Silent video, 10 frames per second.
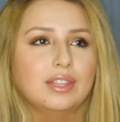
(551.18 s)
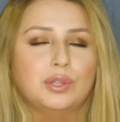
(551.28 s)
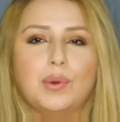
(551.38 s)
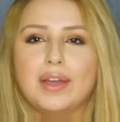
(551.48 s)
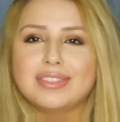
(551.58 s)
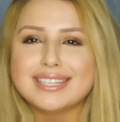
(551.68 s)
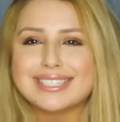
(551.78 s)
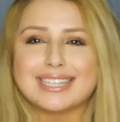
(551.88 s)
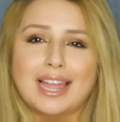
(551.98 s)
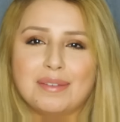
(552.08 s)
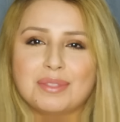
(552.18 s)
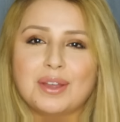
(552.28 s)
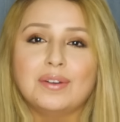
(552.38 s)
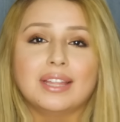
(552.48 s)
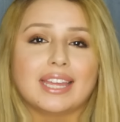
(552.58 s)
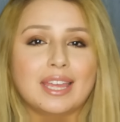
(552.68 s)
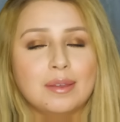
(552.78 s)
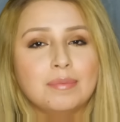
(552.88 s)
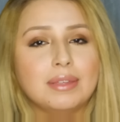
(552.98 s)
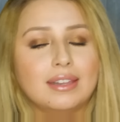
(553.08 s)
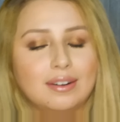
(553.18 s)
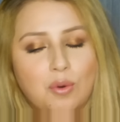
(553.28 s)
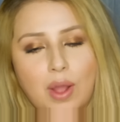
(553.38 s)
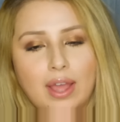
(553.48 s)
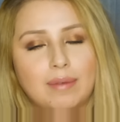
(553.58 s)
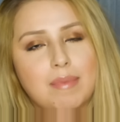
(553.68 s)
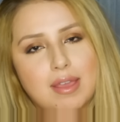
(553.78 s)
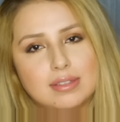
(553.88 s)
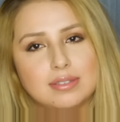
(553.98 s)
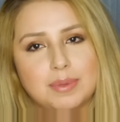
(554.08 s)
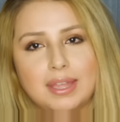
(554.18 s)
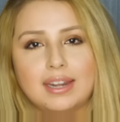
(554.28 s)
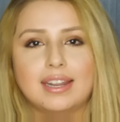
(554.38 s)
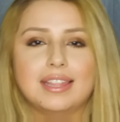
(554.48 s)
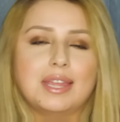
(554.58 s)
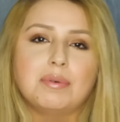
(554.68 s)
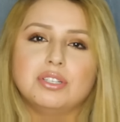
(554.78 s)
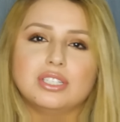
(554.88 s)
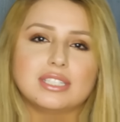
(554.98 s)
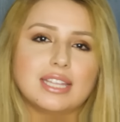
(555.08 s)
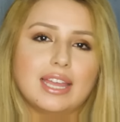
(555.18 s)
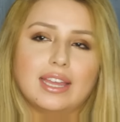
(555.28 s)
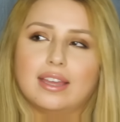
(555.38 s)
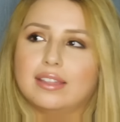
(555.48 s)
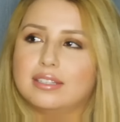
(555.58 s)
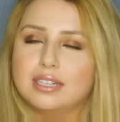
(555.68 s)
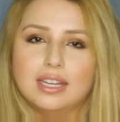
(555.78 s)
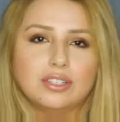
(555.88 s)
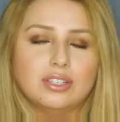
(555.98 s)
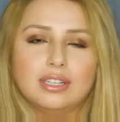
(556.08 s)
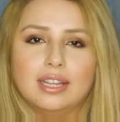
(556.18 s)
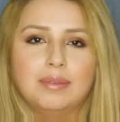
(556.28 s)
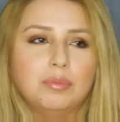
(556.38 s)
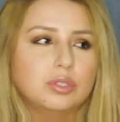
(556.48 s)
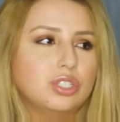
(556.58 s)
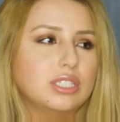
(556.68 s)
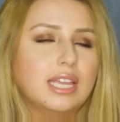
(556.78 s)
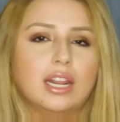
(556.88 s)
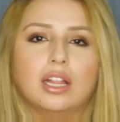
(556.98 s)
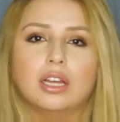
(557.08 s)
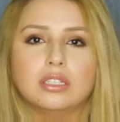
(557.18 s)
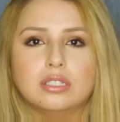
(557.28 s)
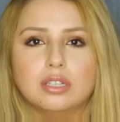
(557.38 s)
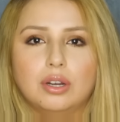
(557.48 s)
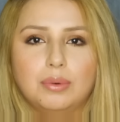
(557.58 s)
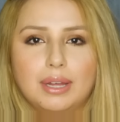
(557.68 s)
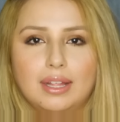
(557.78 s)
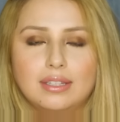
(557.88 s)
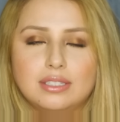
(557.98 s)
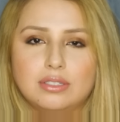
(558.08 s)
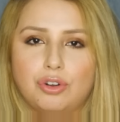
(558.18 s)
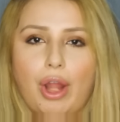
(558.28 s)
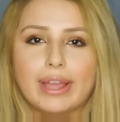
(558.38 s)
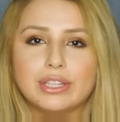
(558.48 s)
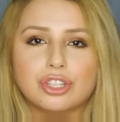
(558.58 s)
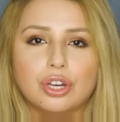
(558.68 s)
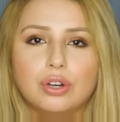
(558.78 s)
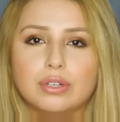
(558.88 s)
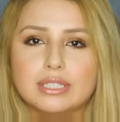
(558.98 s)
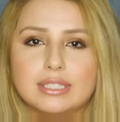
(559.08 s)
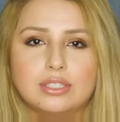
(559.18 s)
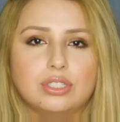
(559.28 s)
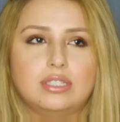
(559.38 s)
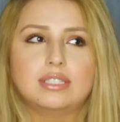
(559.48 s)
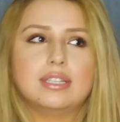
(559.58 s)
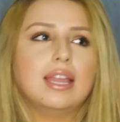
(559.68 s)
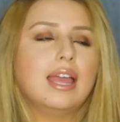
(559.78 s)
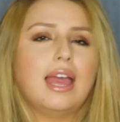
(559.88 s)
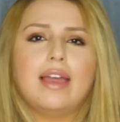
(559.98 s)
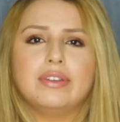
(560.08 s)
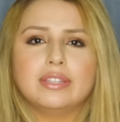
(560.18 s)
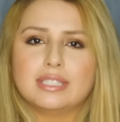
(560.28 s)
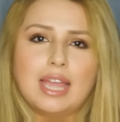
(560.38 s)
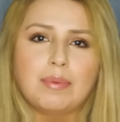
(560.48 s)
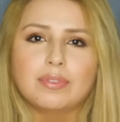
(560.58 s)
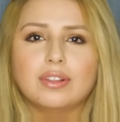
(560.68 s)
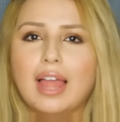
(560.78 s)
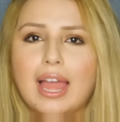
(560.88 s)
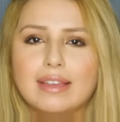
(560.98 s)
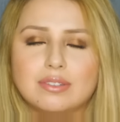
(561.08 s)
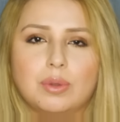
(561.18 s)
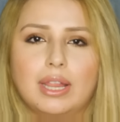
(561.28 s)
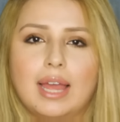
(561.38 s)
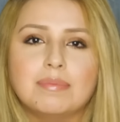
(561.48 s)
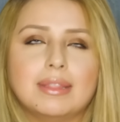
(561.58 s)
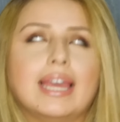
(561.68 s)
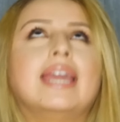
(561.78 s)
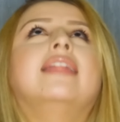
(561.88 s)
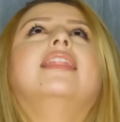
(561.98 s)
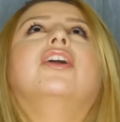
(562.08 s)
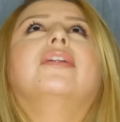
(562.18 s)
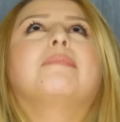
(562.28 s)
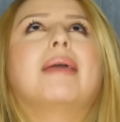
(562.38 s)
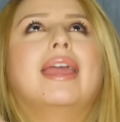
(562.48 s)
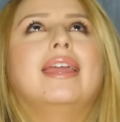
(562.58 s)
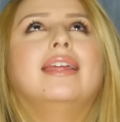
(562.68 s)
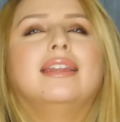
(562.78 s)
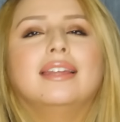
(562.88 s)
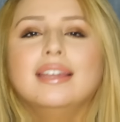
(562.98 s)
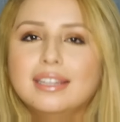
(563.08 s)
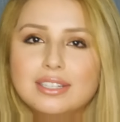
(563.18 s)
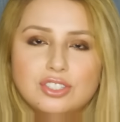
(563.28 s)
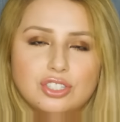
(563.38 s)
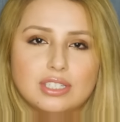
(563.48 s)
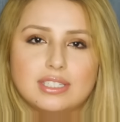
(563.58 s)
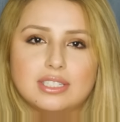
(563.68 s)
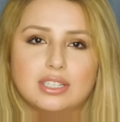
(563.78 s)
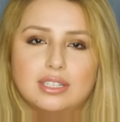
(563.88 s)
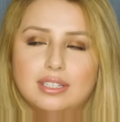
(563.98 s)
throughout this time, though, like, him and Juan, my husband, they were just like, the doctor and him were just getting on so well, cracking jokes and just having the time of their lives while I'm laying there in pain. Just,